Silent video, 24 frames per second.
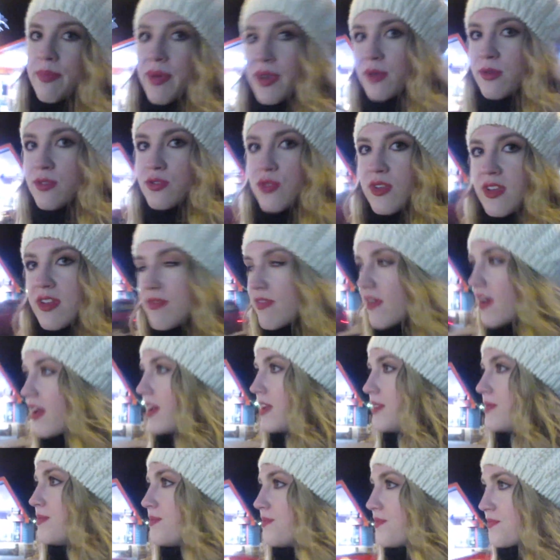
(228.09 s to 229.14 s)
But it was really
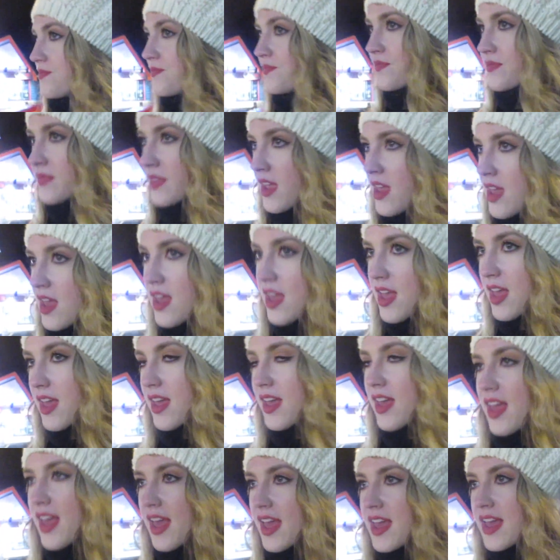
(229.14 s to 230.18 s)
fun.
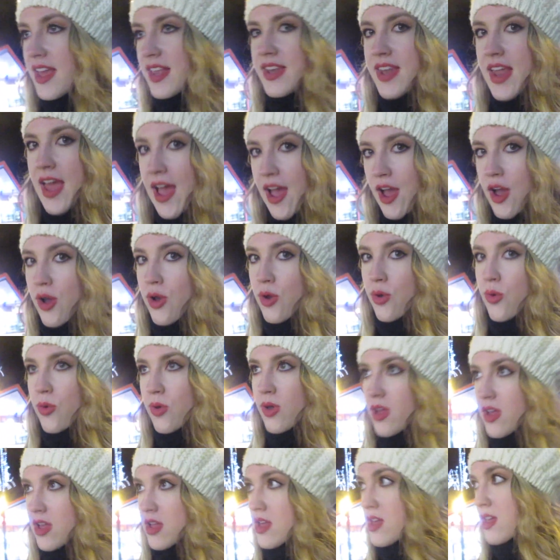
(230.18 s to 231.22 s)
And now
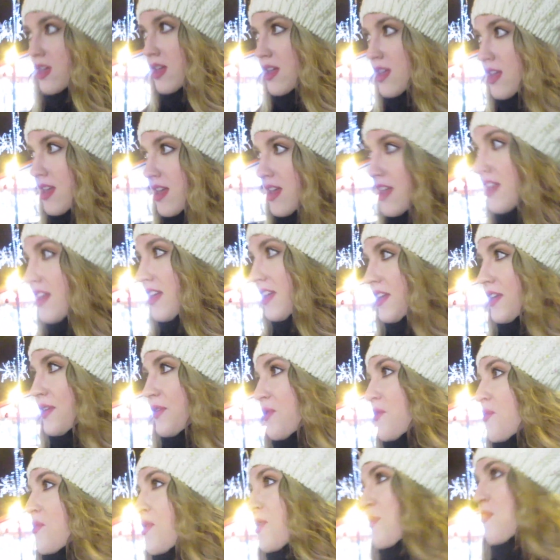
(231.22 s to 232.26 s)

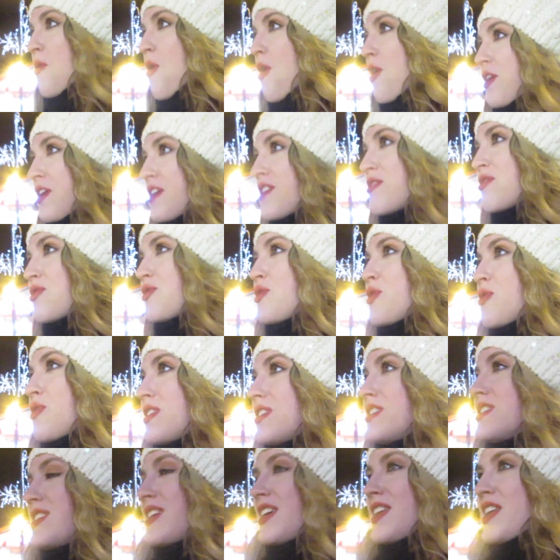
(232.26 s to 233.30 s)
we're walking through
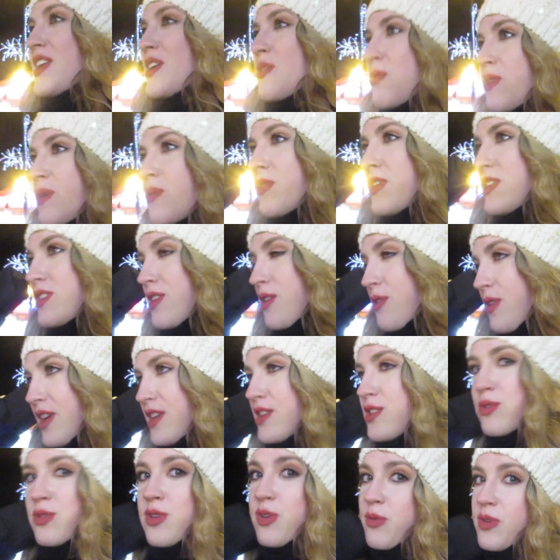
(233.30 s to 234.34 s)
the city. We went,
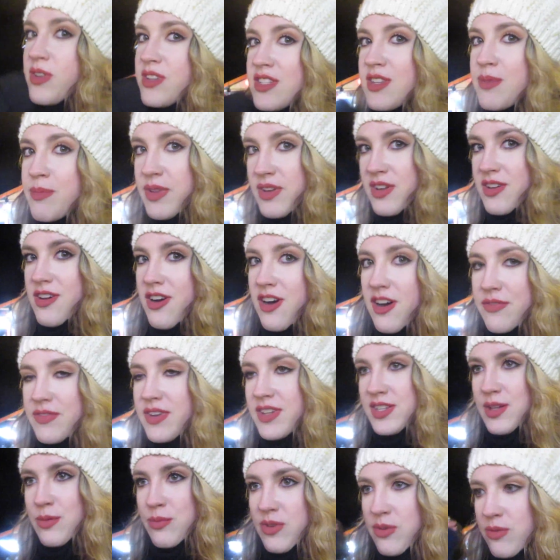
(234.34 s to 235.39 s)
okay, so we went to mini golf
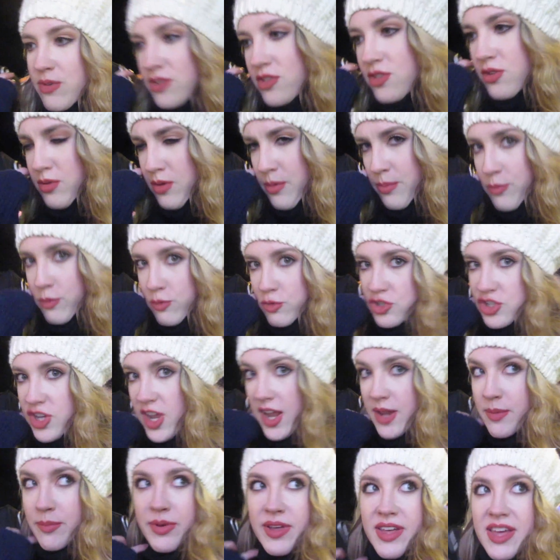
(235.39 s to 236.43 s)
and then we went to a
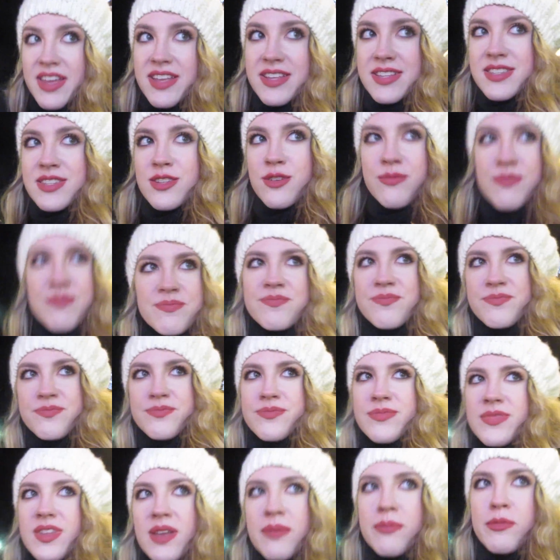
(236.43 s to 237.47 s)
moonshine place,
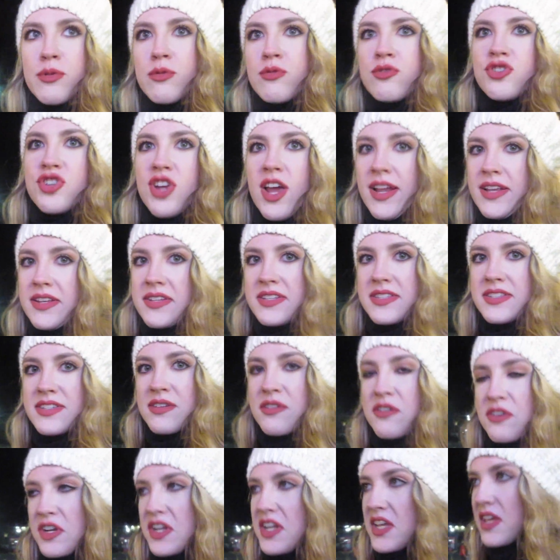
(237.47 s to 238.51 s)
moonshine
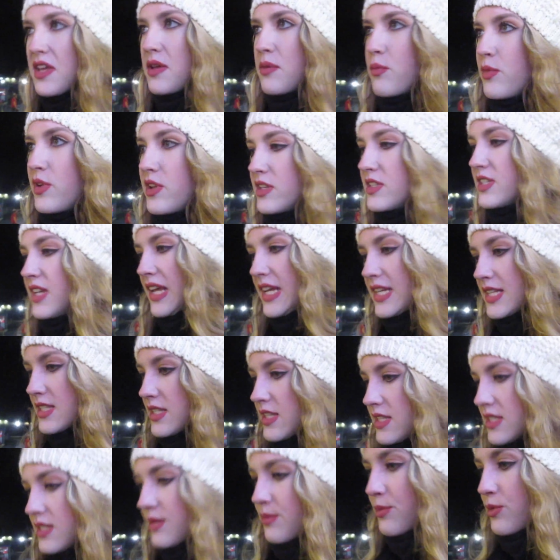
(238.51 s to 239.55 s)
distillery, and we
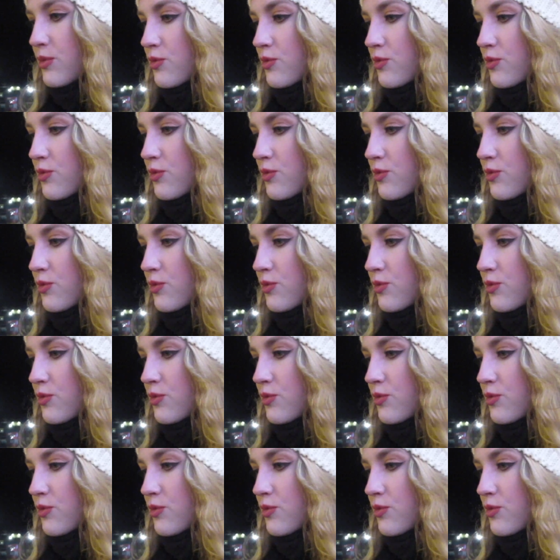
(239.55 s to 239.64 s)
tasted some